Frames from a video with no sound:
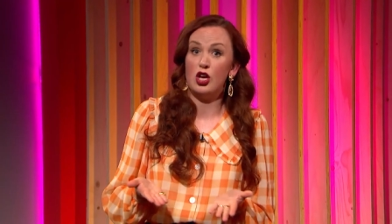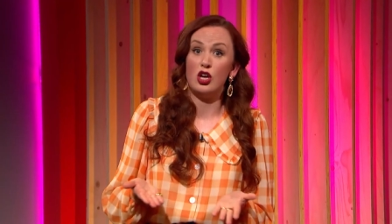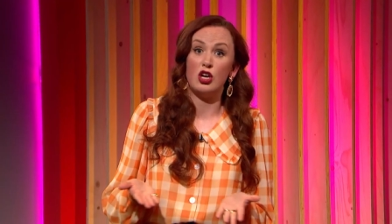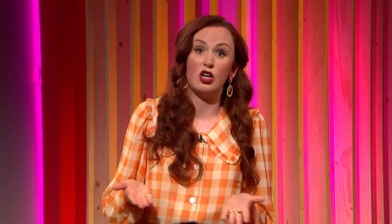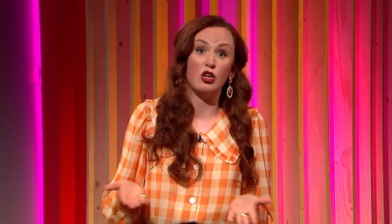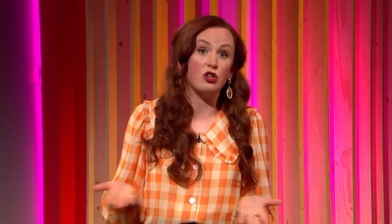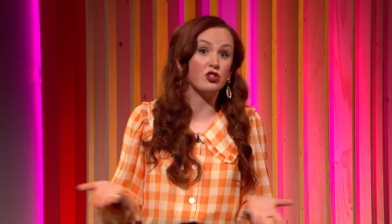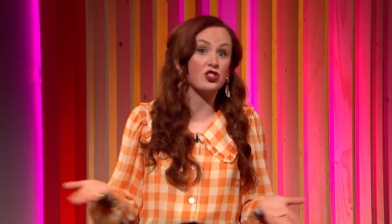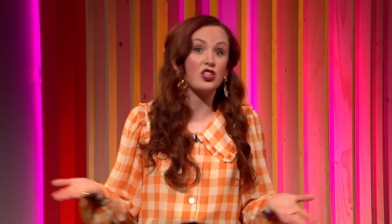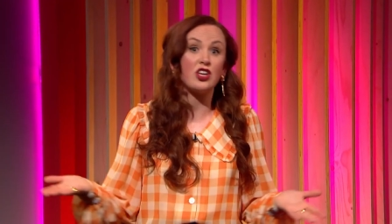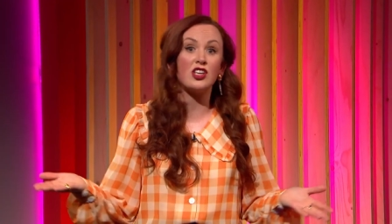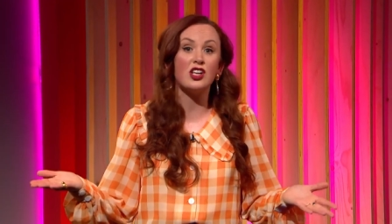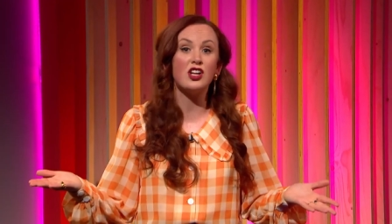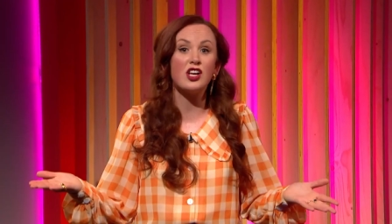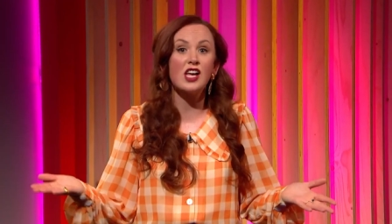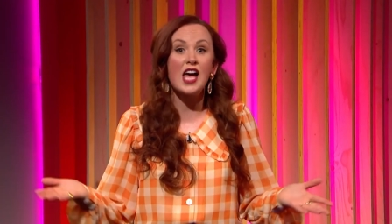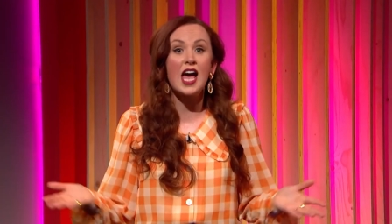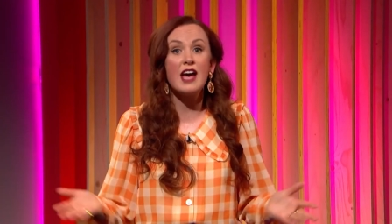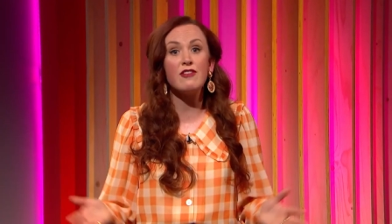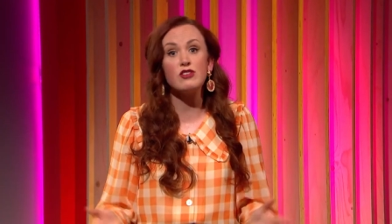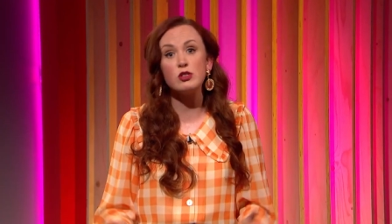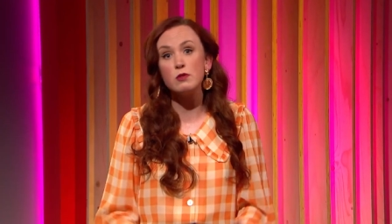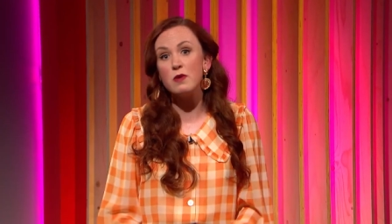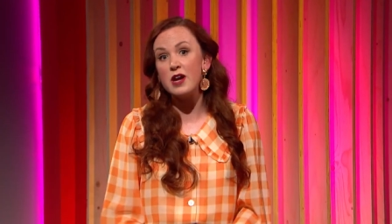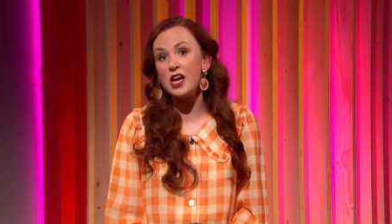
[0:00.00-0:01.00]
Who's going to look
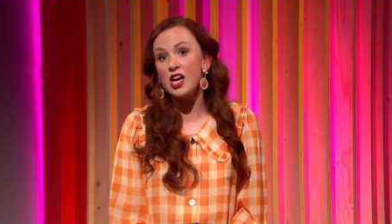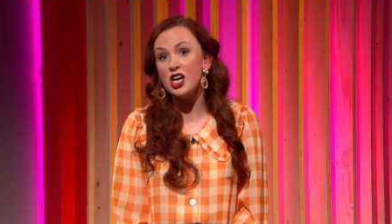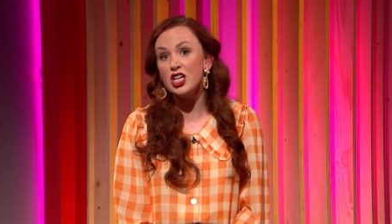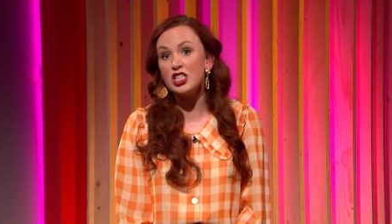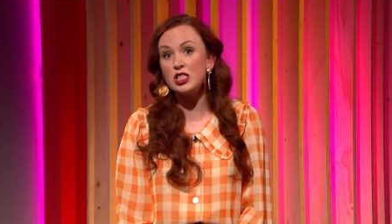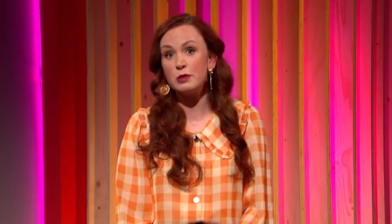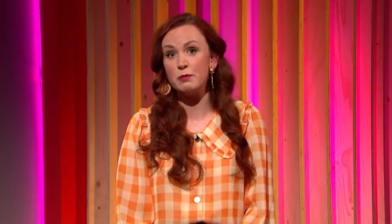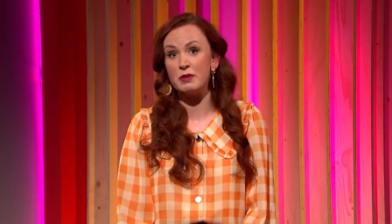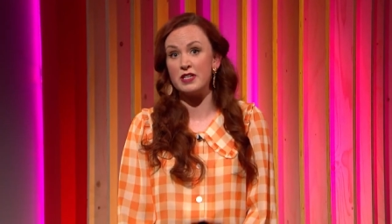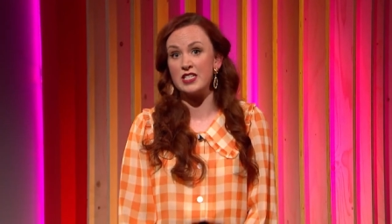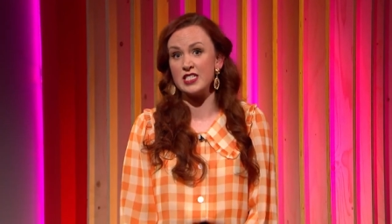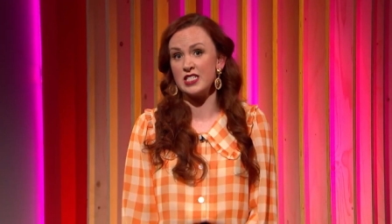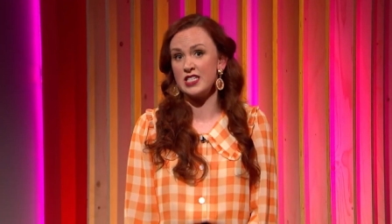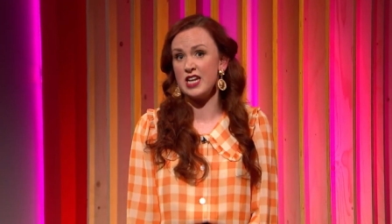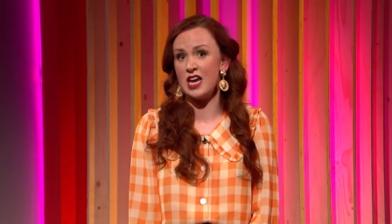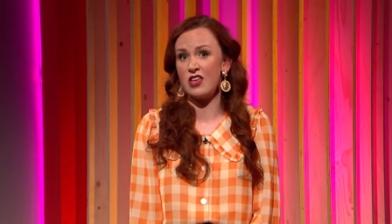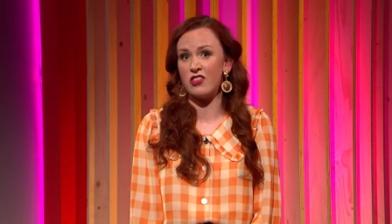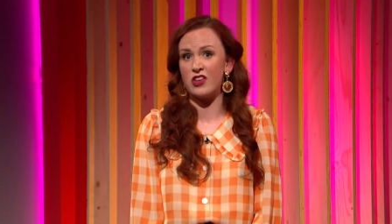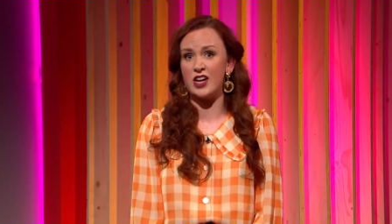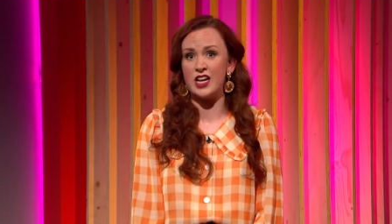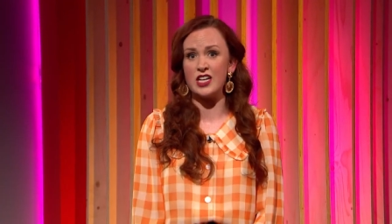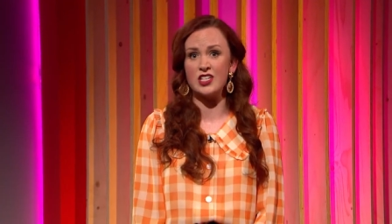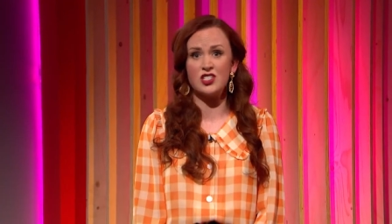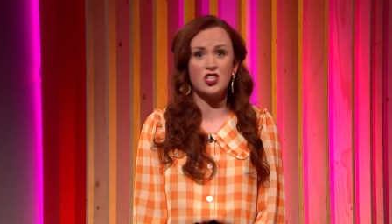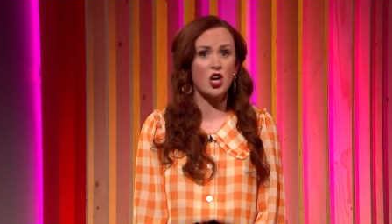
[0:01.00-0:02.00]
after my husband now
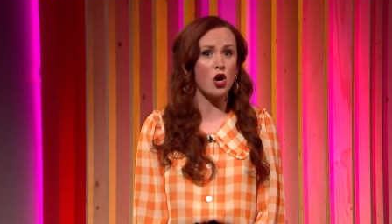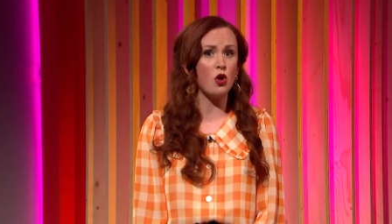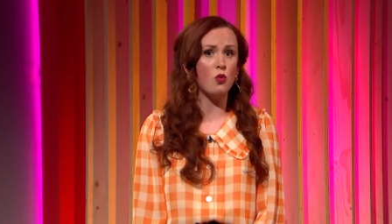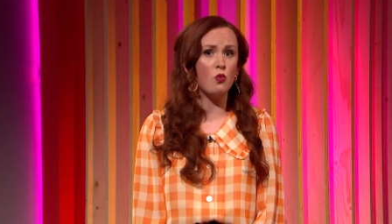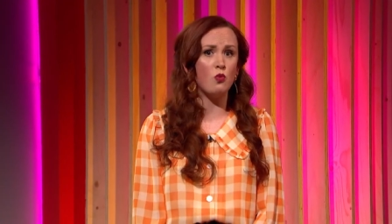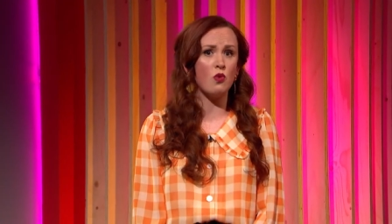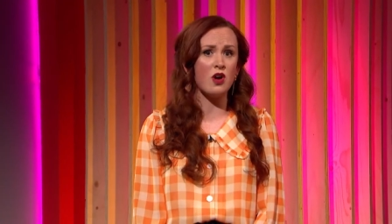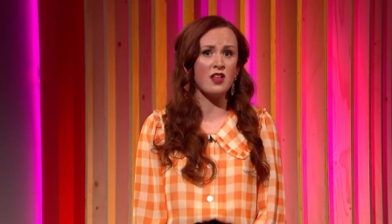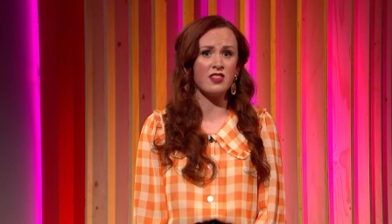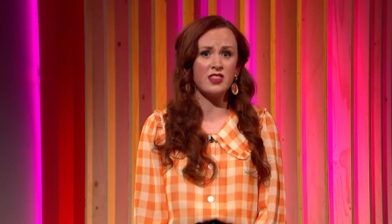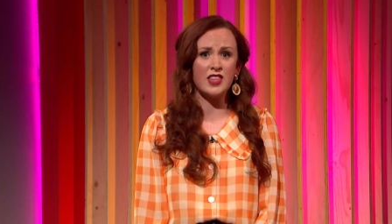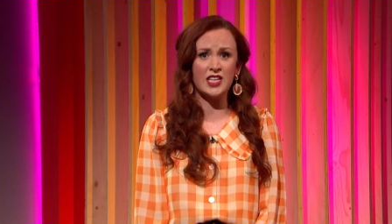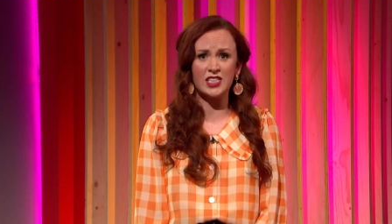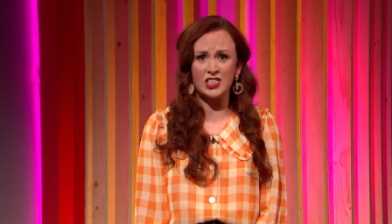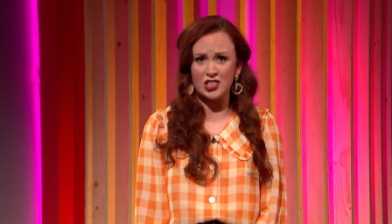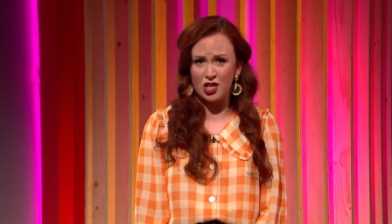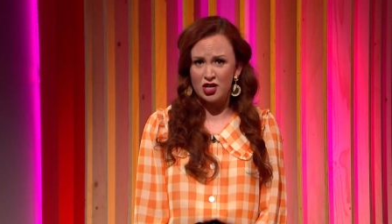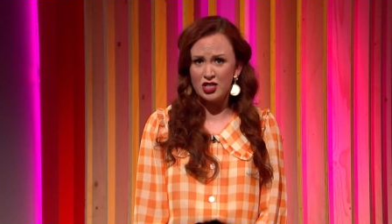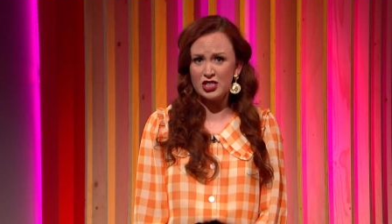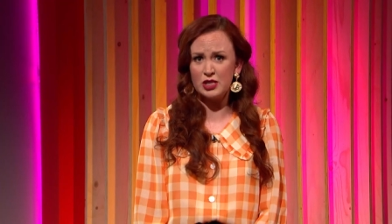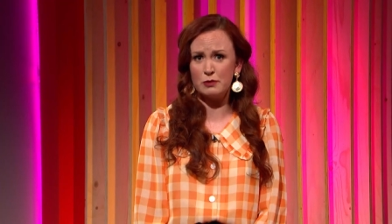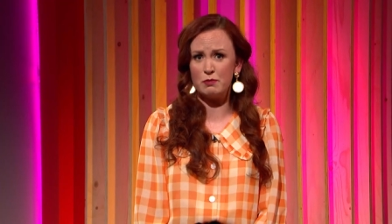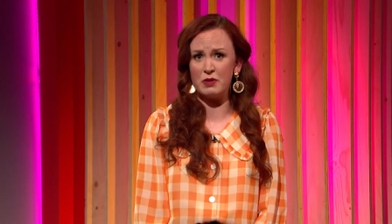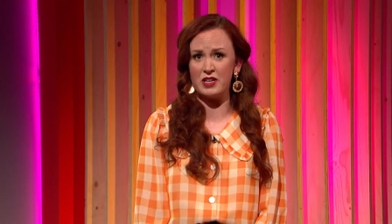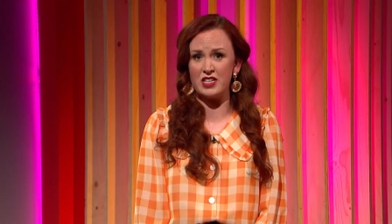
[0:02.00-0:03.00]
that I don't want this
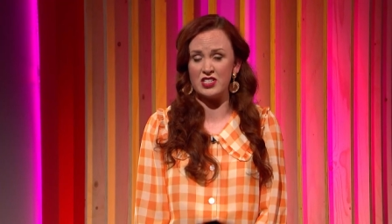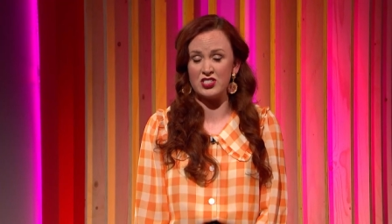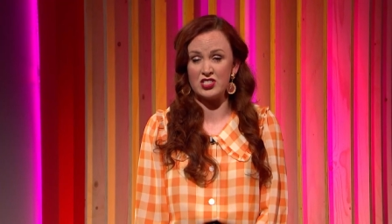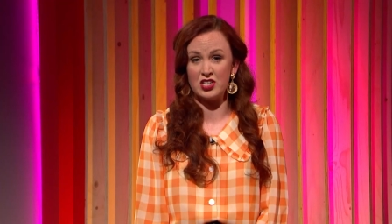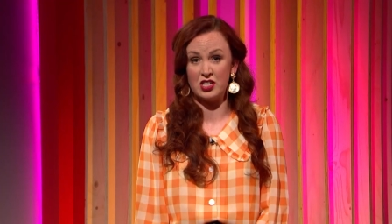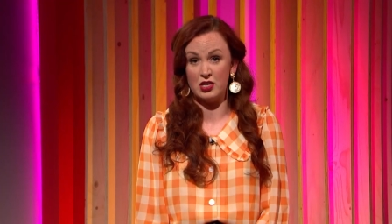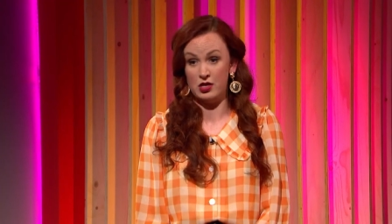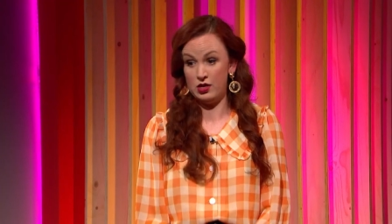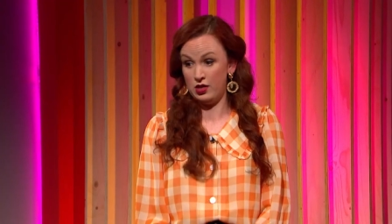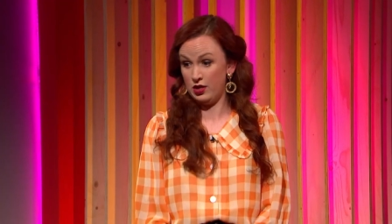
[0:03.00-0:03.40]
husband?